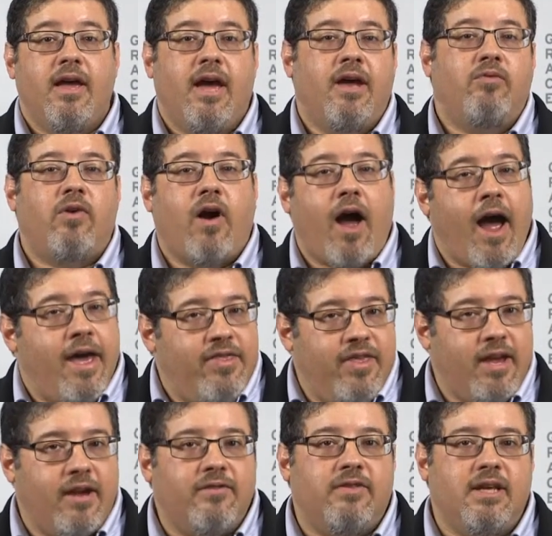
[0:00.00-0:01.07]
And I
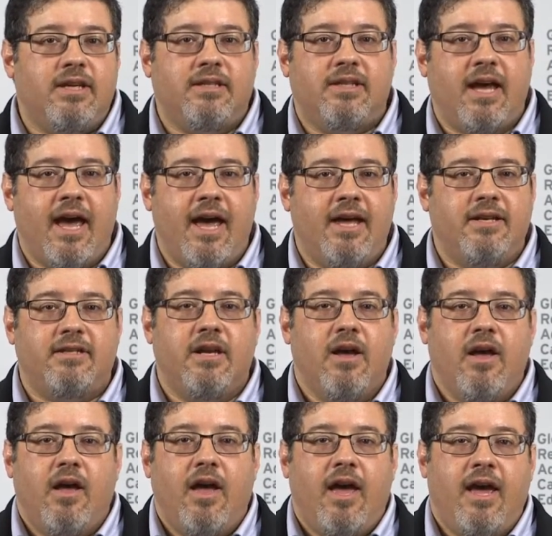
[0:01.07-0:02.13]
think of this as
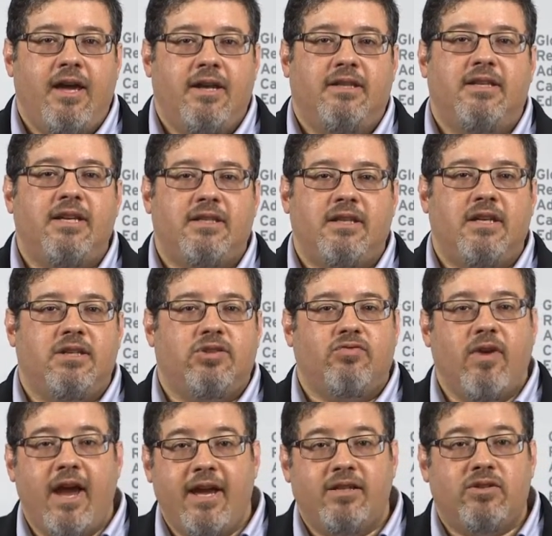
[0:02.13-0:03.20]
a distance
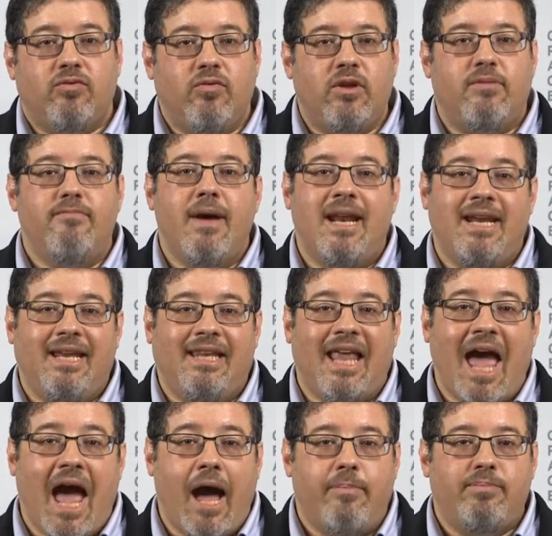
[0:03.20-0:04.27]
race with many
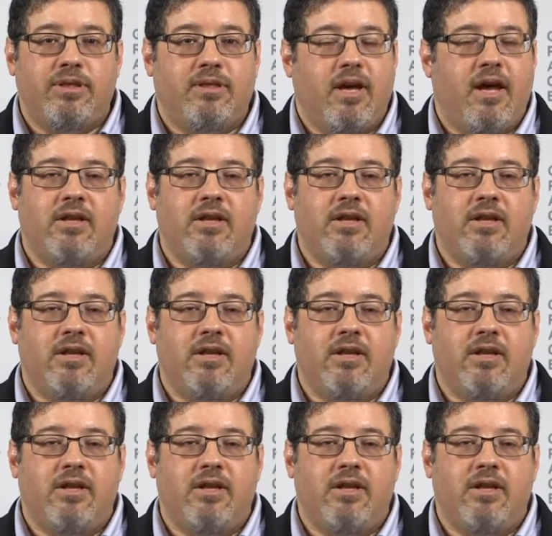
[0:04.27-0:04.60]
laps.